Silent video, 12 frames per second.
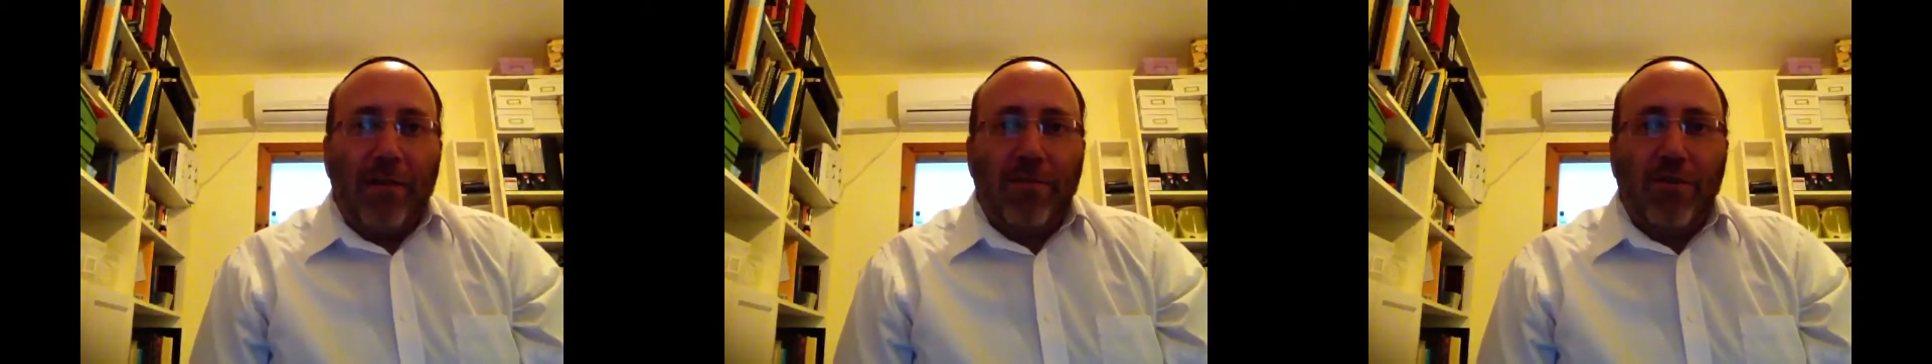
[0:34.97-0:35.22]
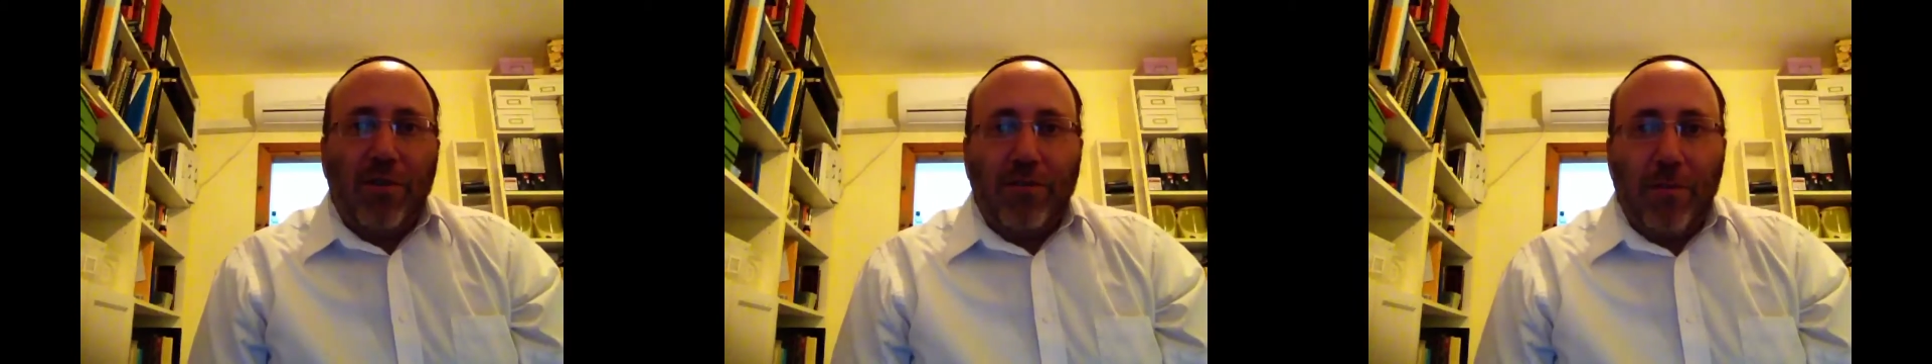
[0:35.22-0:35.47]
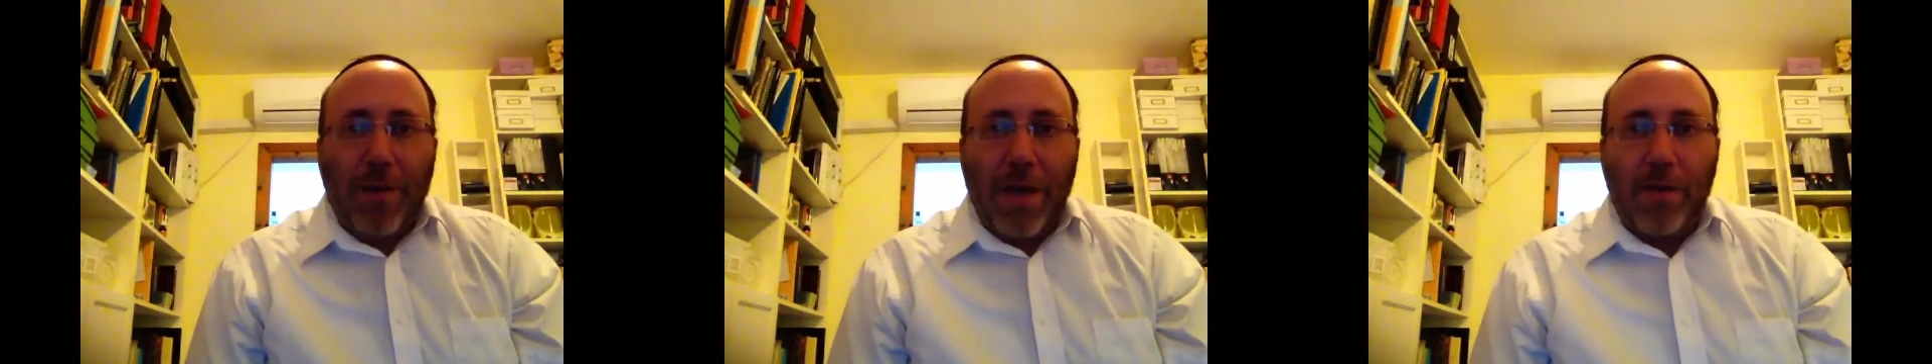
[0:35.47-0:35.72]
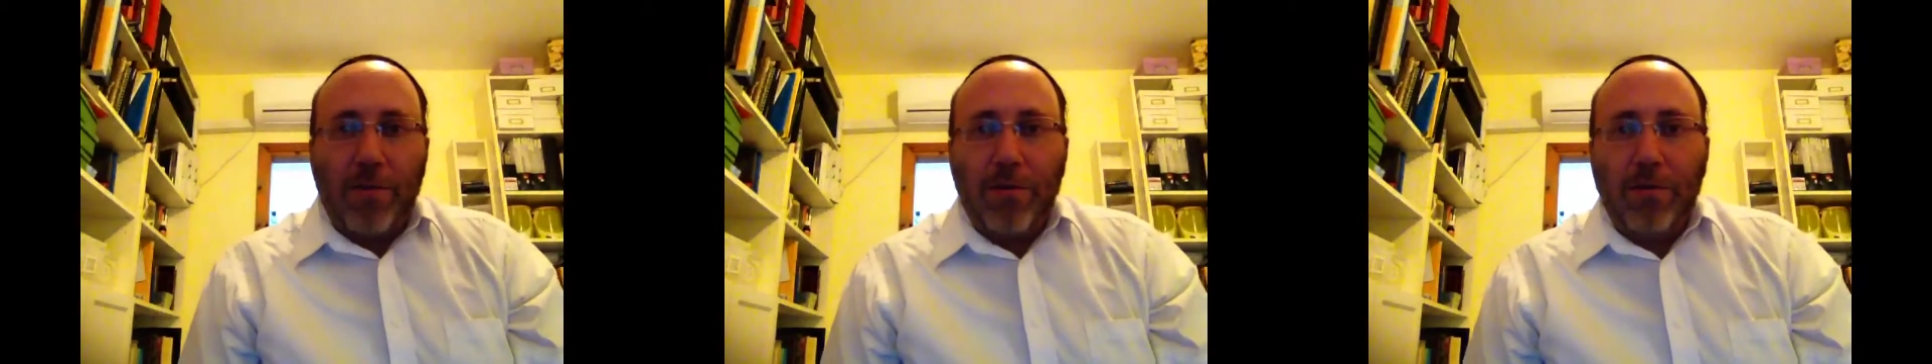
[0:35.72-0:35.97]
it's just
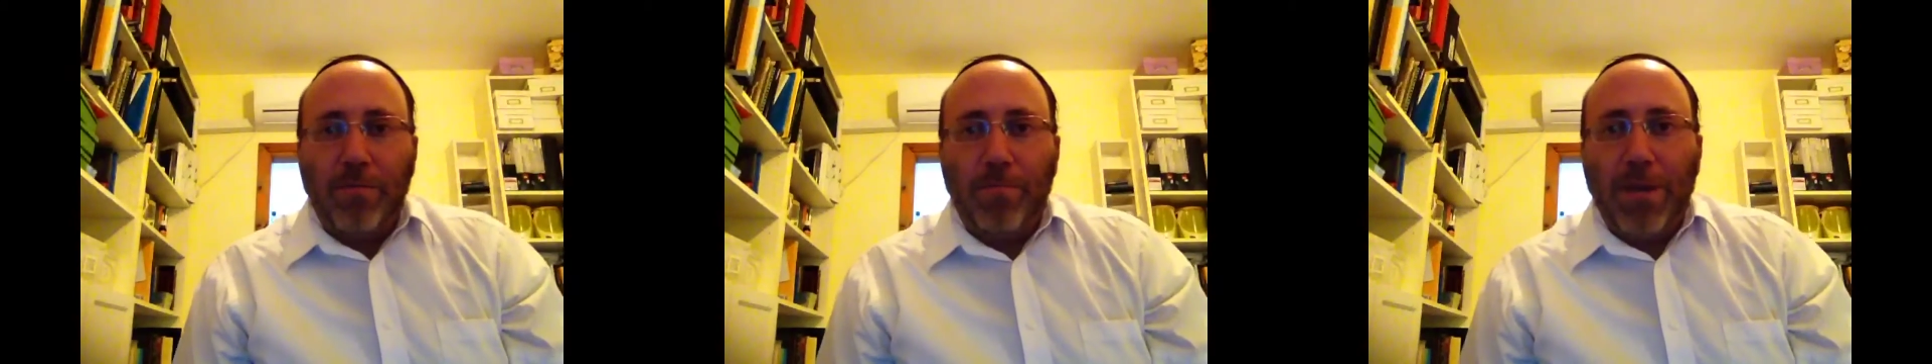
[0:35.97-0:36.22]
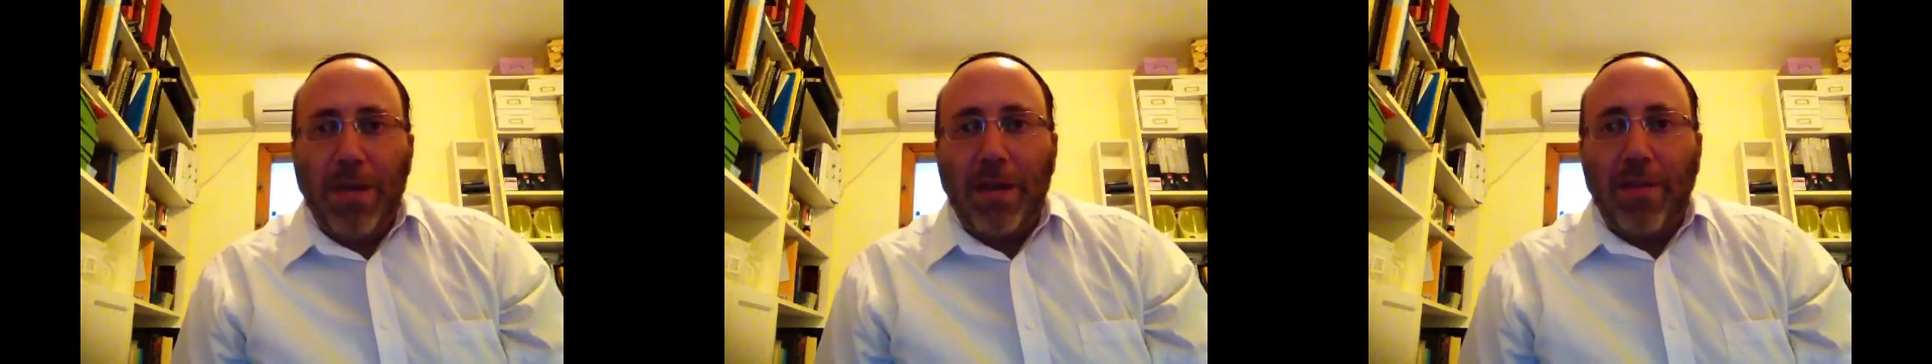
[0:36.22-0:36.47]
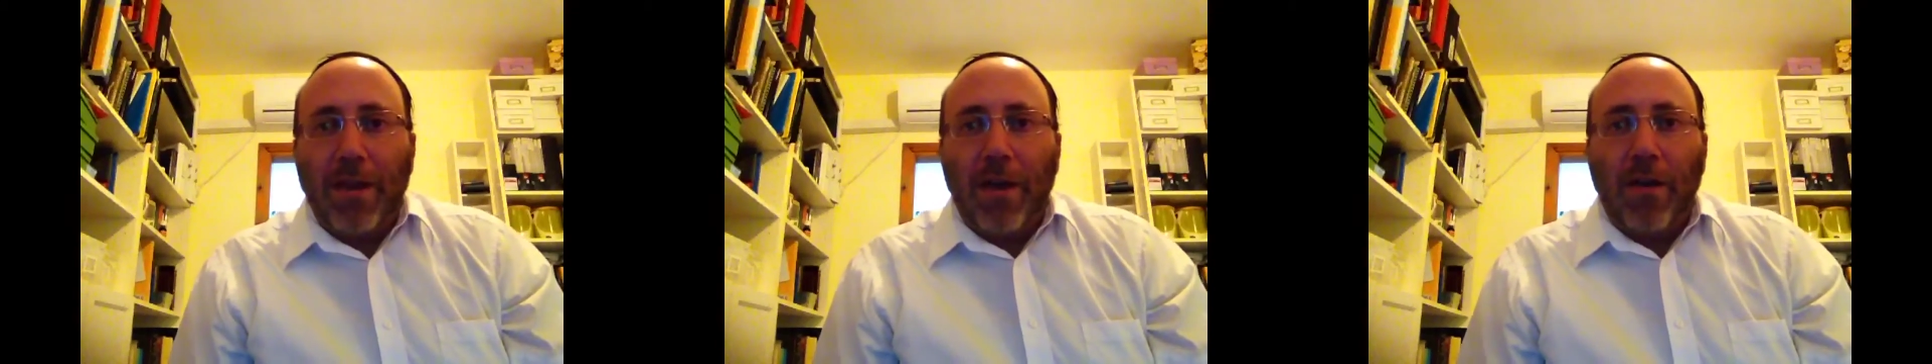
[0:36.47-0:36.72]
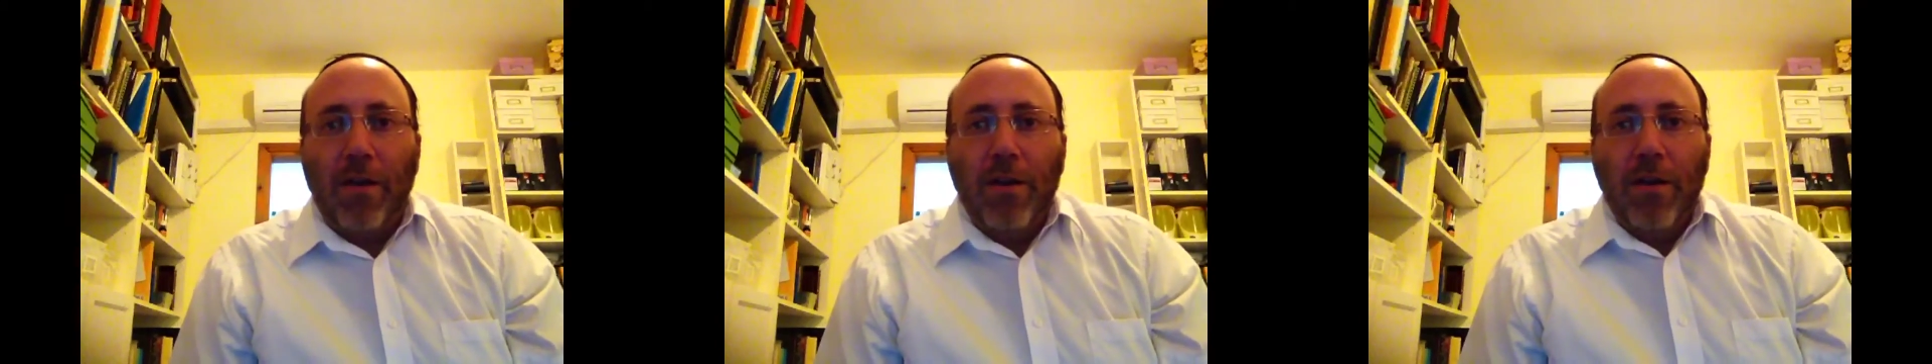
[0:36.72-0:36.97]
about being
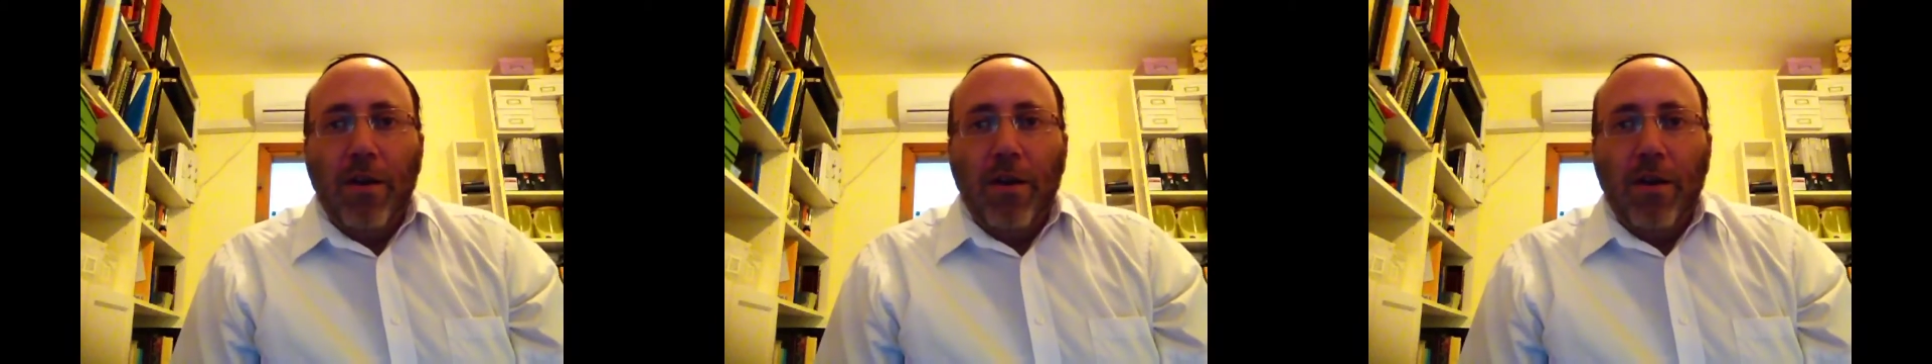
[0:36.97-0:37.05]
there,